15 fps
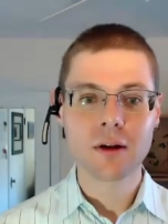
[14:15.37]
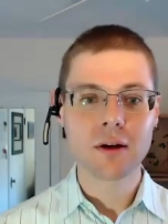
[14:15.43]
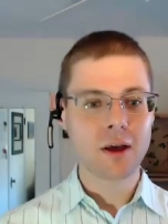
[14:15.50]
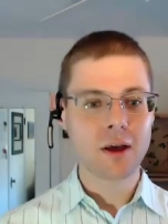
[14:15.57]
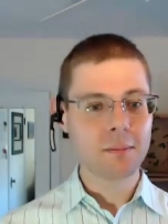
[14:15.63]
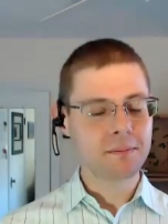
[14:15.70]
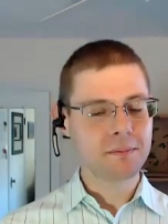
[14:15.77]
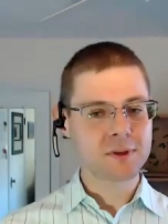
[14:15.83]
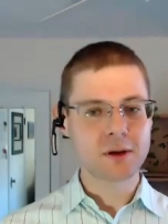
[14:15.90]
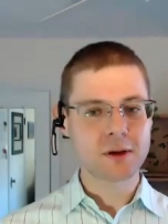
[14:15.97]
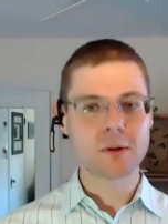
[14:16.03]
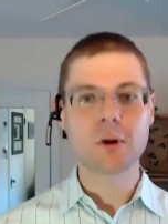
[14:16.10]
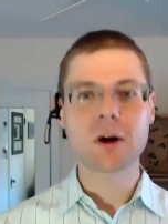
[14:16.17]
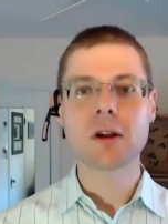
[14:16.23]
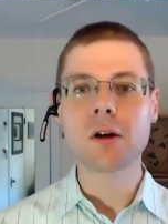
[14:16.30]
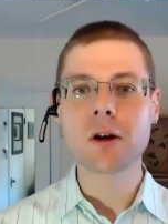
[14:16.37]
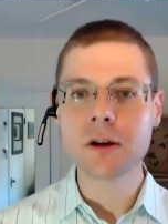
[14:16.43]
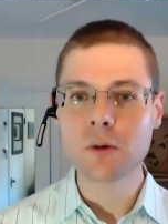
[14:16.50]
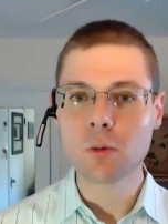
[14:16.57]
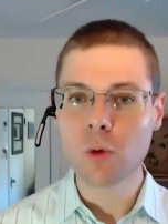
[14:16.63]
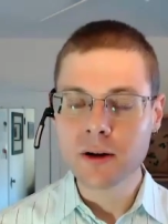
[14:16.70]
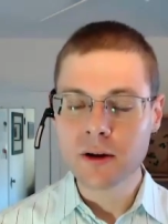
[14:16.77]
yep, so you want to look
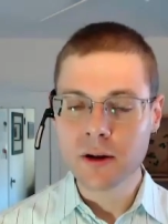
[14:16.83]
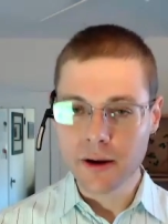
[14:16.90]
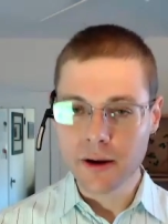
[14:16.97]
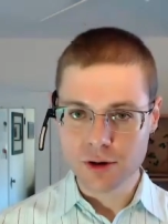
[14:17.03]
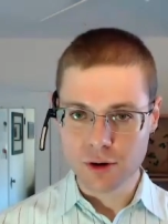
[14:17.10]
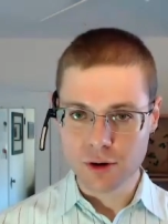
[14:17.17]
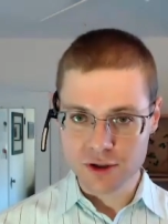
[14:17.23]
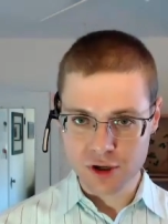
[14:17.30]
at what dangerous